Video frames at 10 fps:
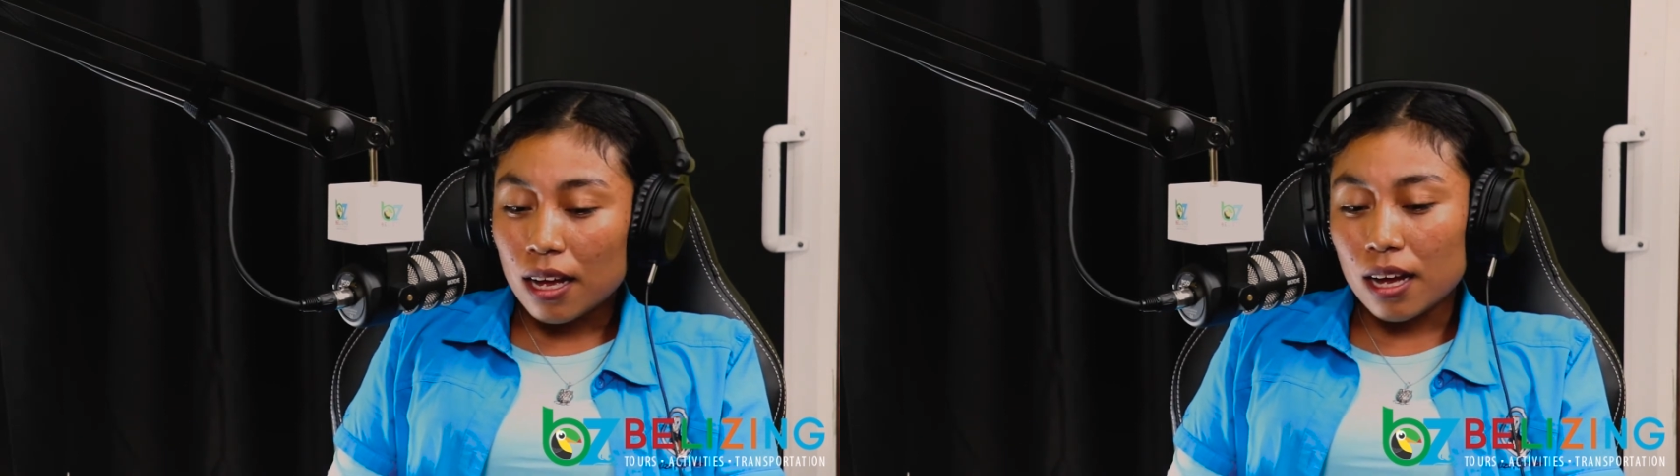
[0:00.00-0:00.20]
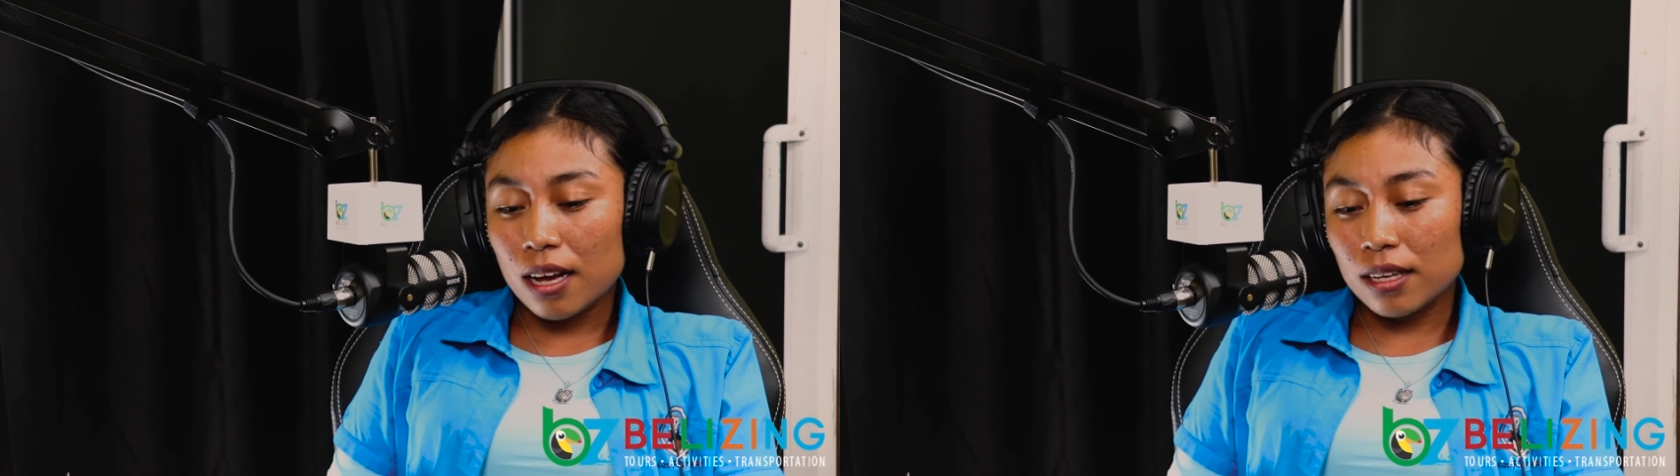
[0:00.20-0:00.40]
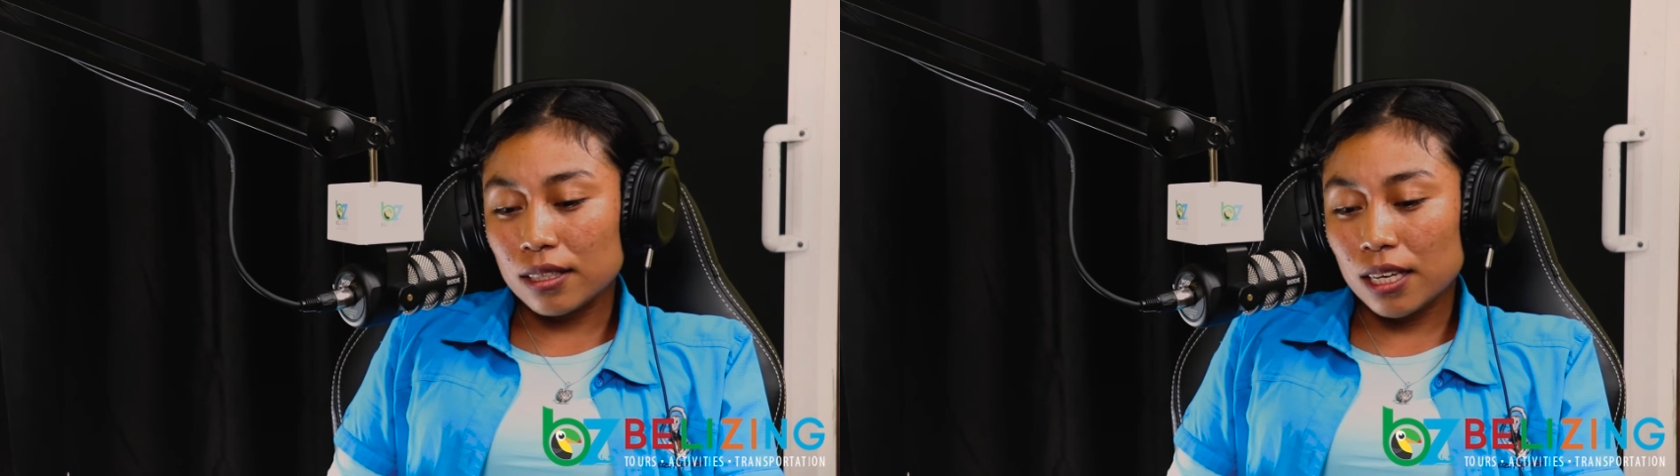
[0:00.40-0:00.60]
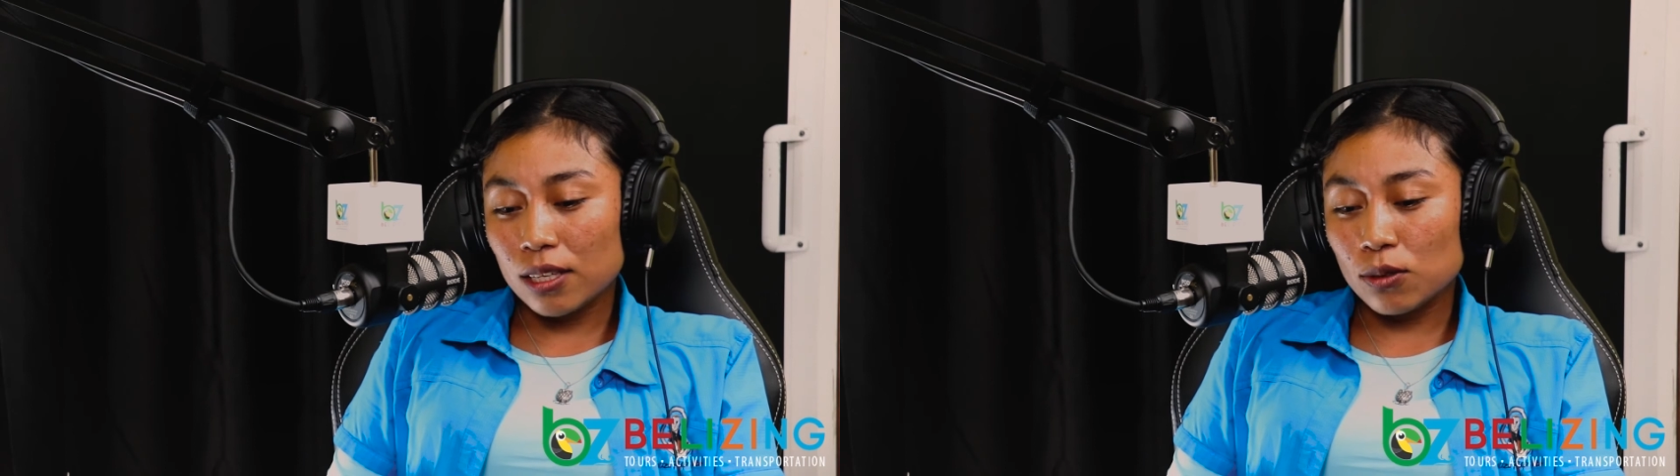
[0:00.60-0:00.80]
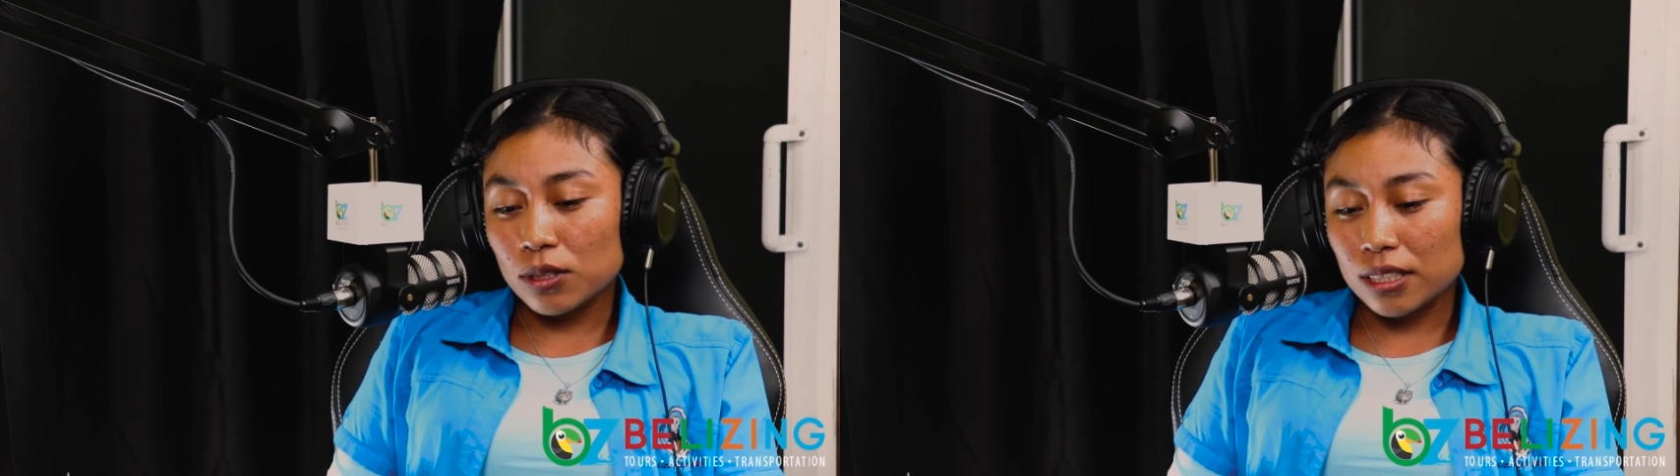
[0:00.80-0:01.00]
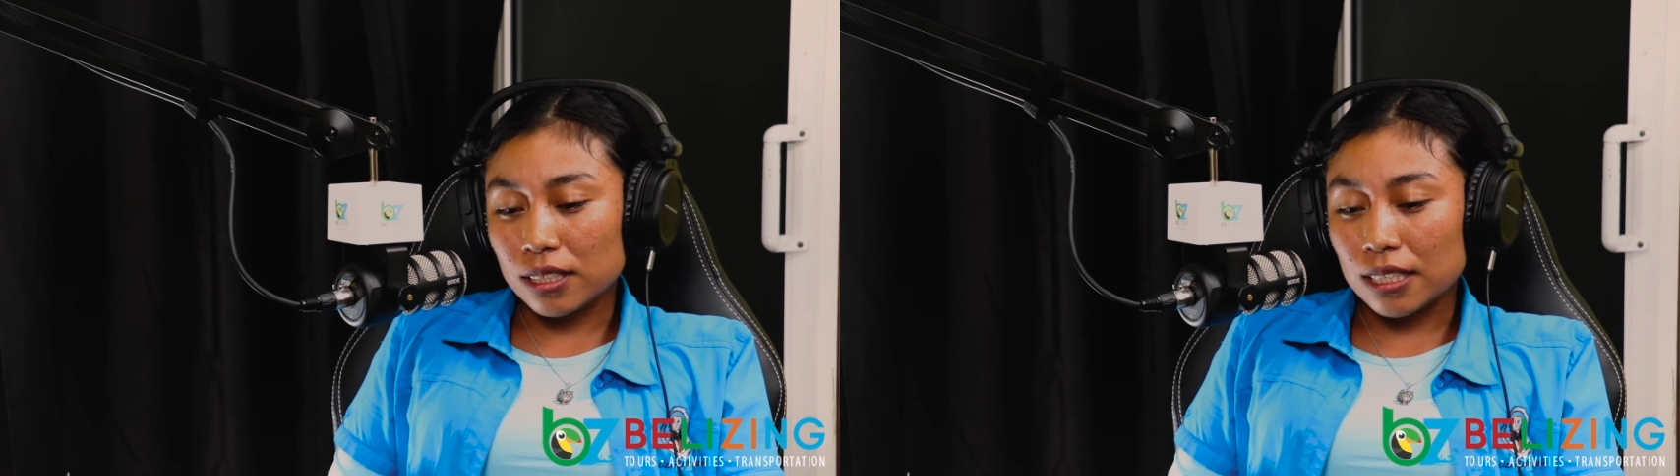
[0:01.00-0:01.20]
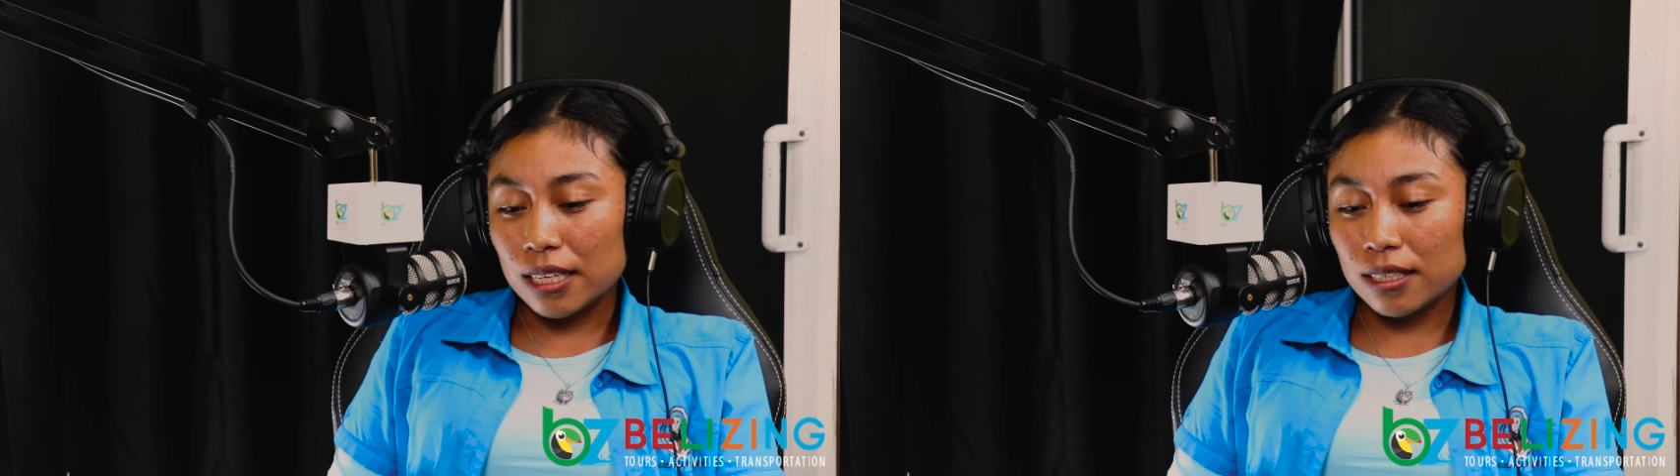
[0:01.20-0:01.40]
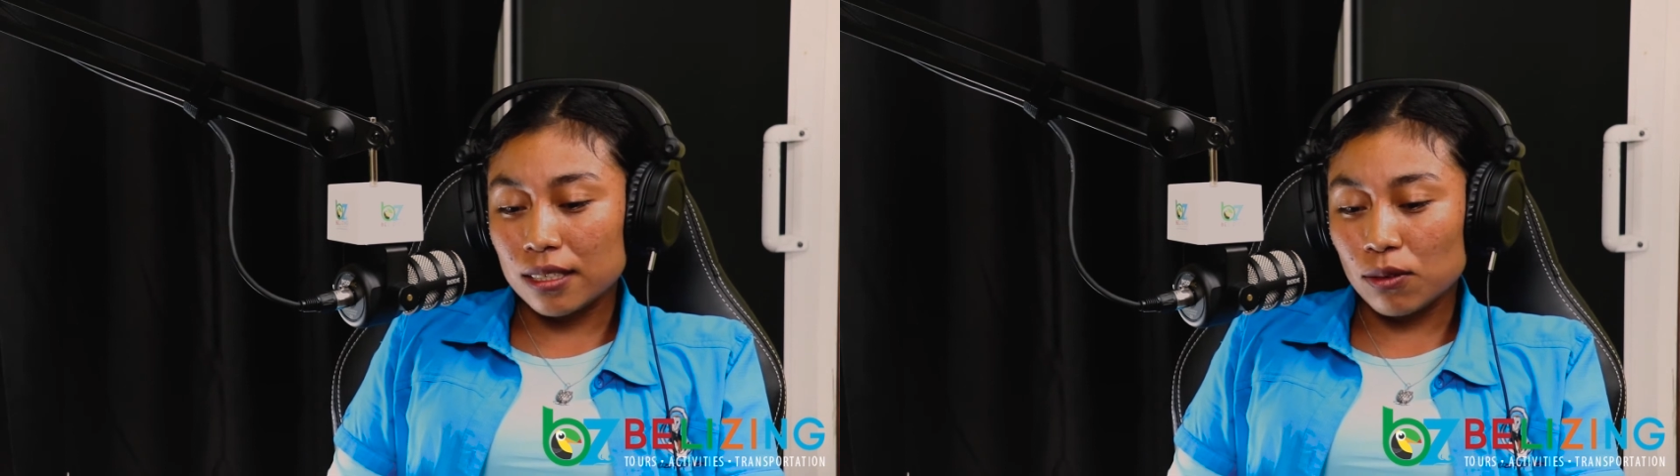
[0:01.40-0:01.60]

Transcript: and they noticed that